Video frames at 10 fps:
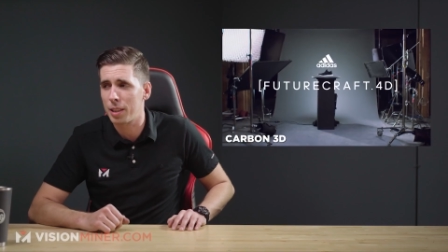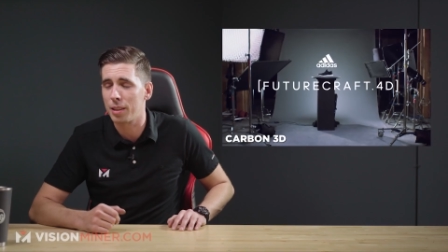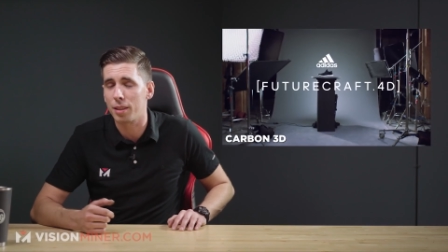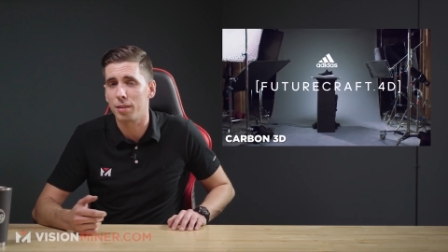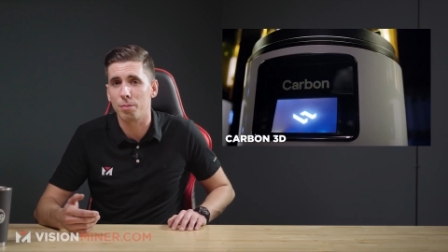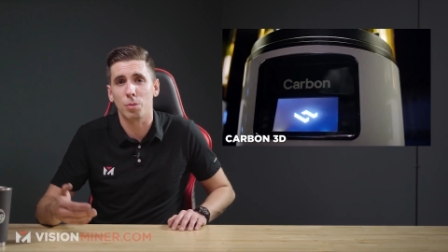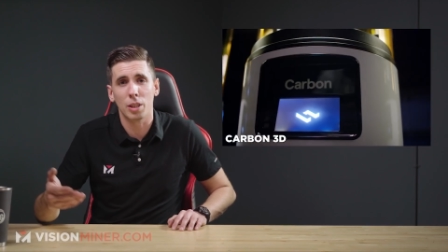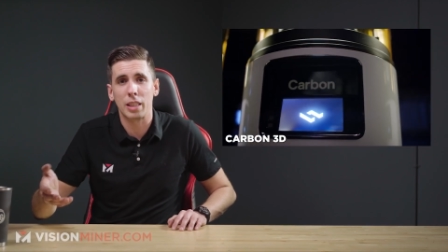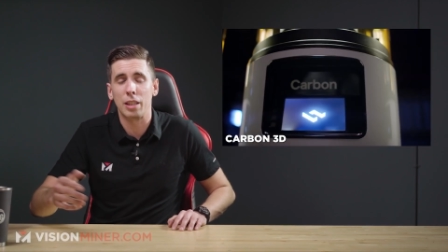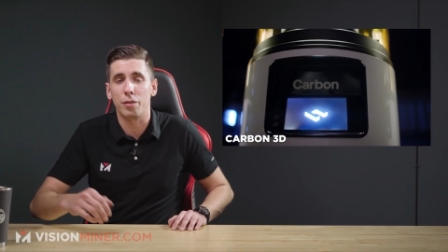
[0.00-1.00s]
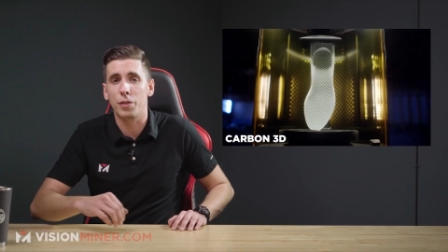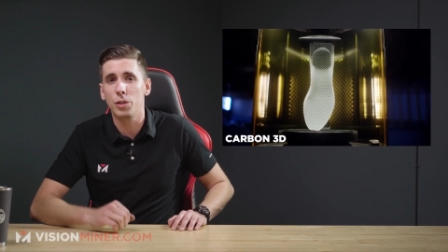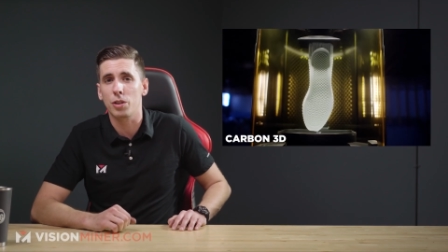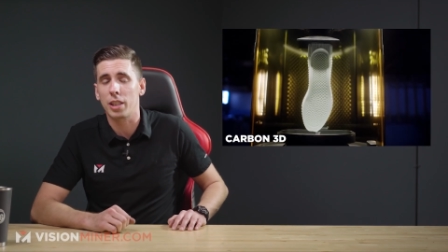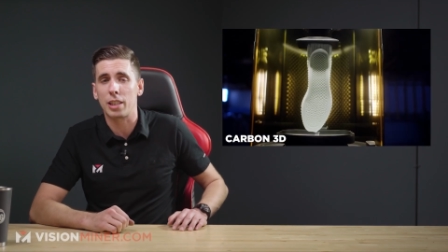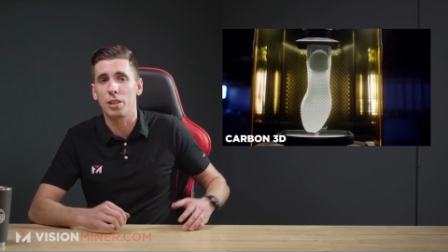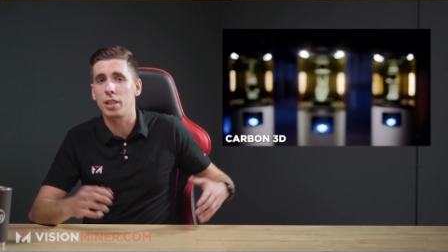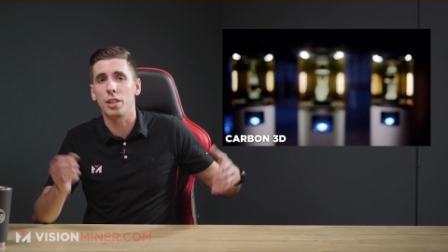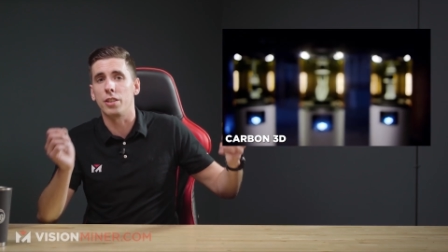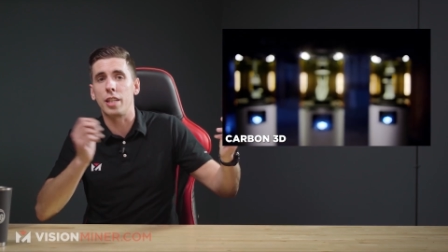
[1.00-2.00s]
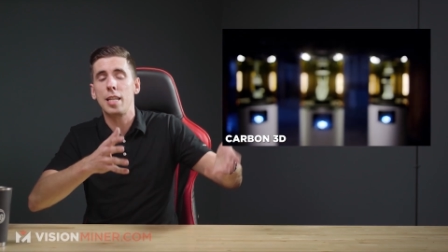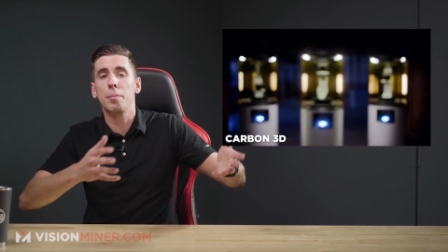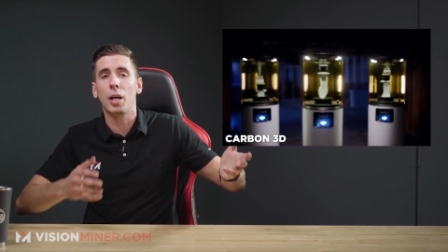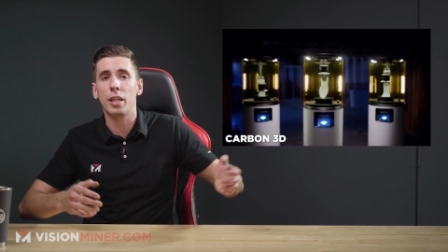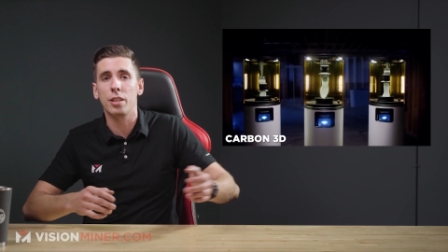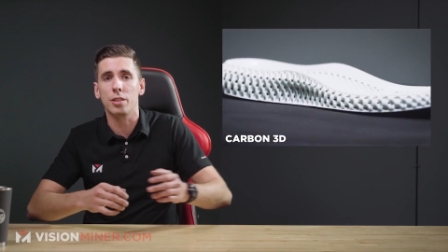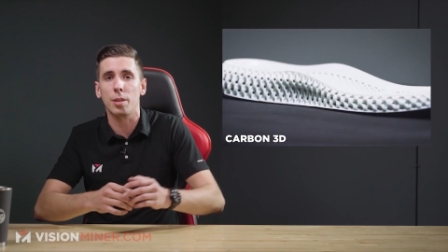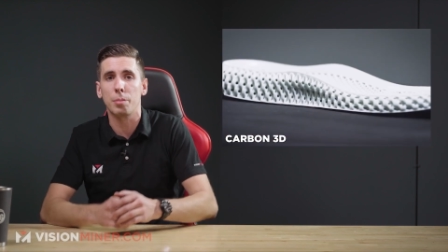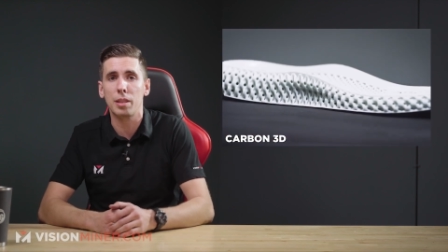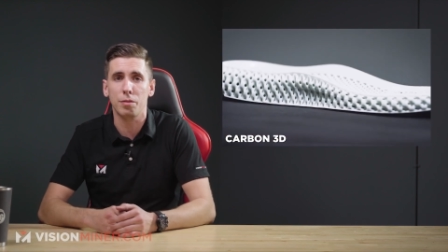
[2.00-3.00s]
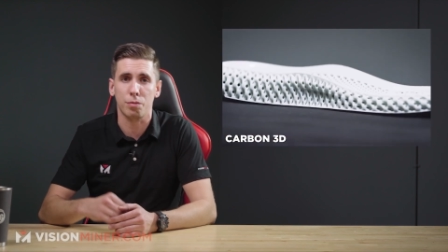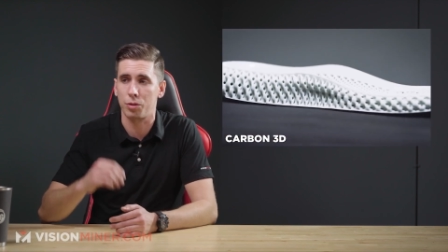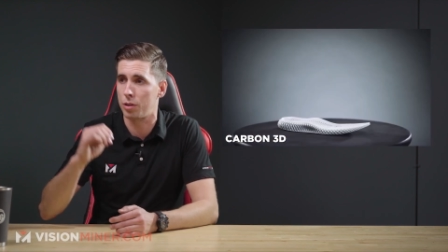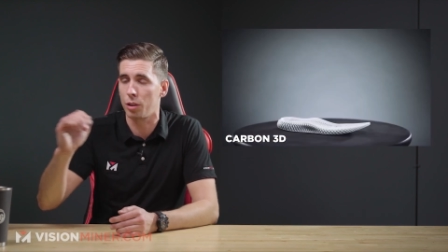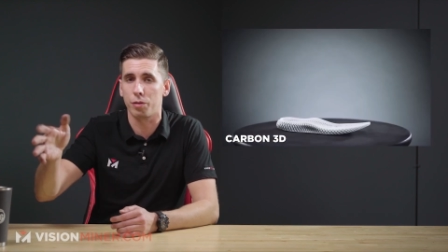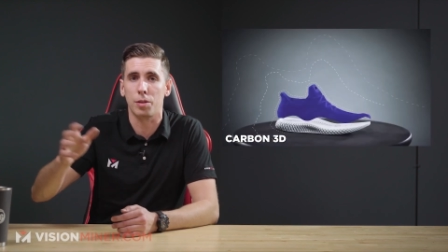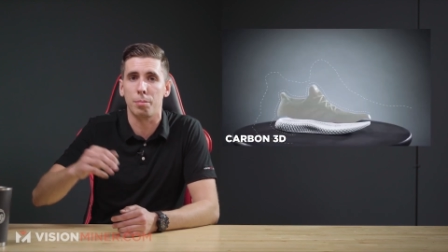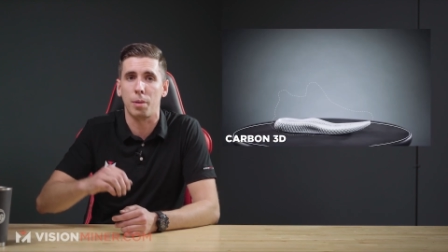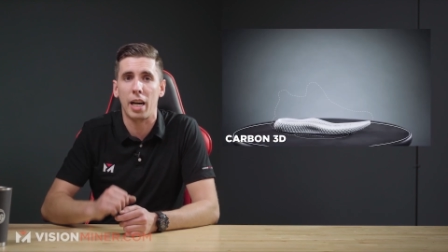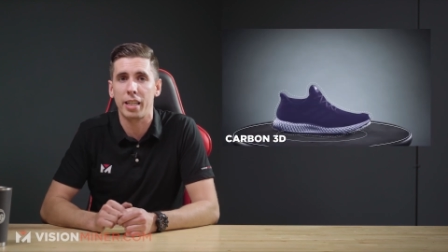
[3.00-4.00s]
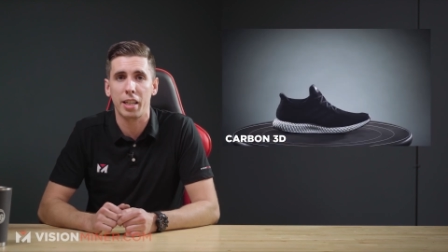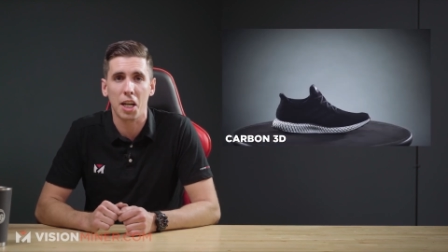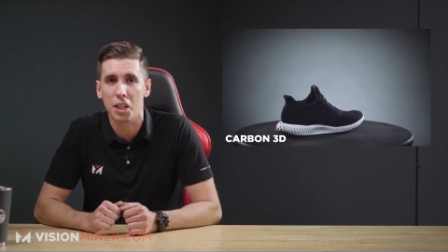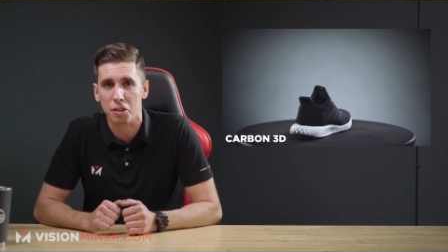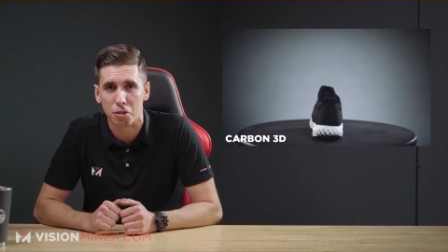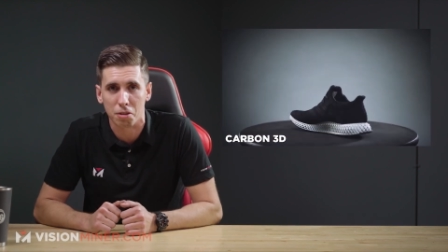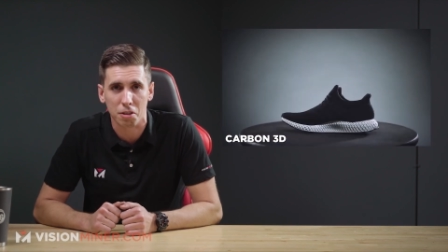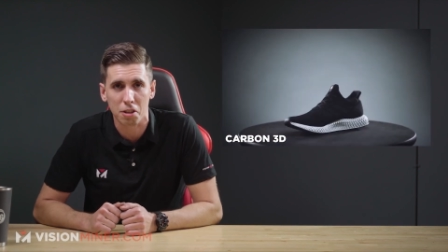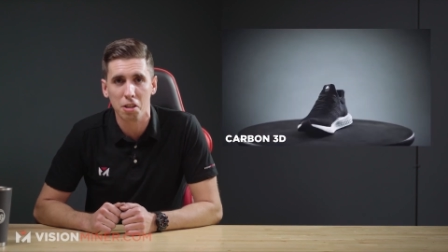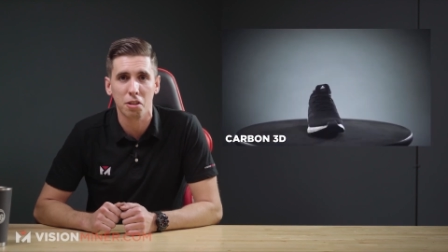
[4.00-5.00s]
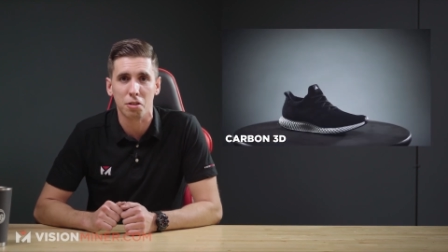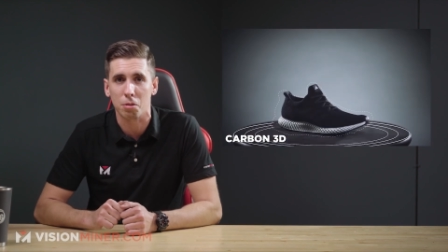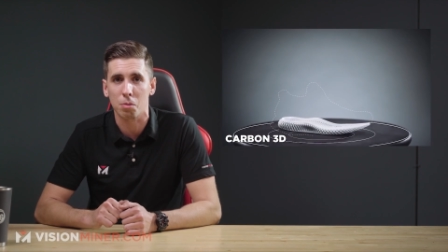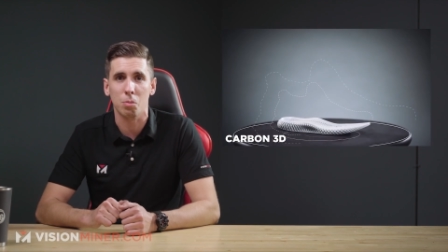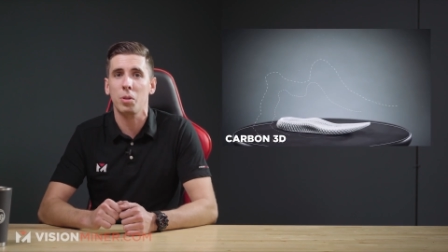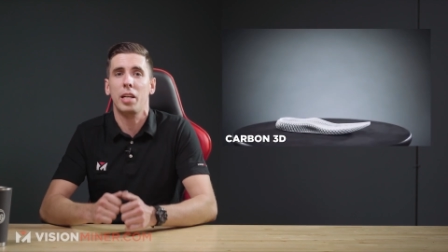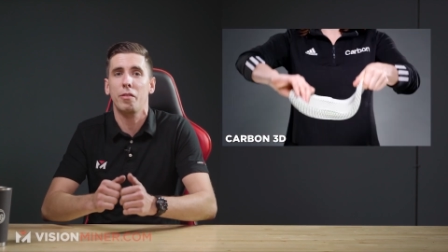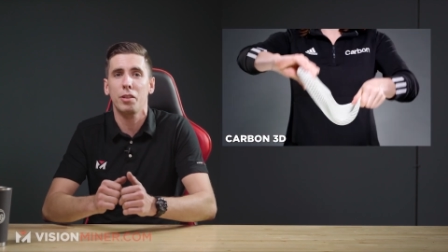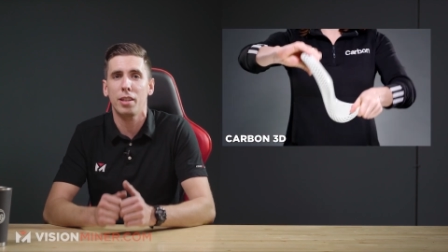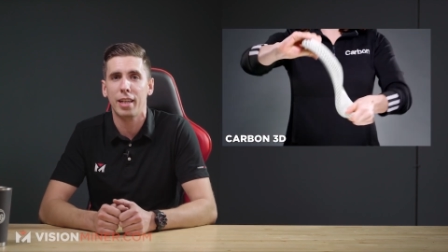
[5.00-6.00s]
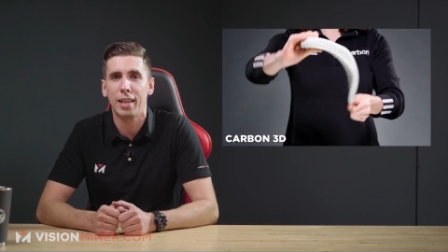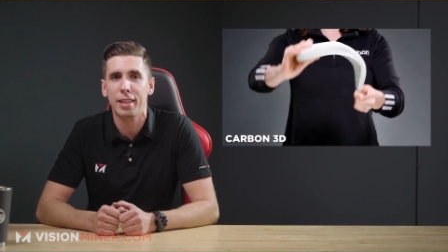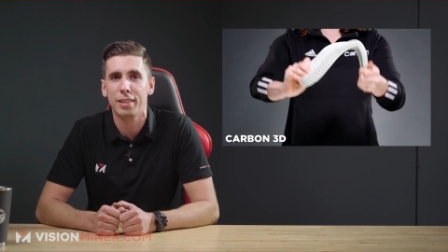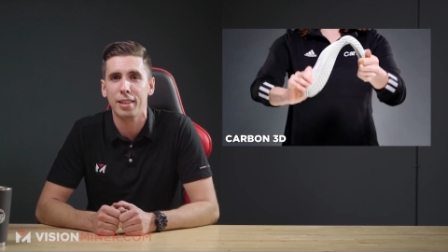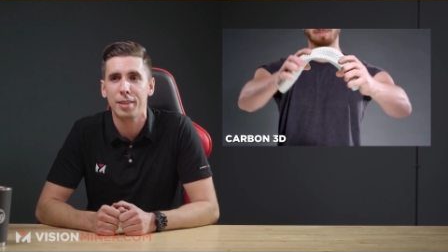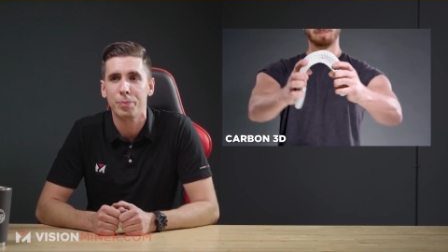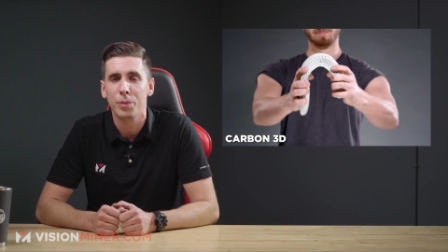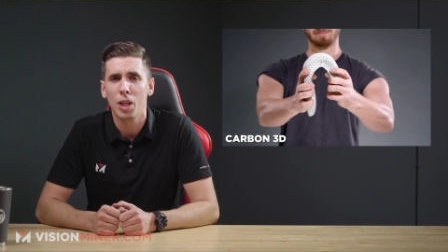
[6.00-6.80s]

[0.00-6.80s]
be in the really near future, like you get your name on it or something, still from Adidas or Adidas or whatever. And uh,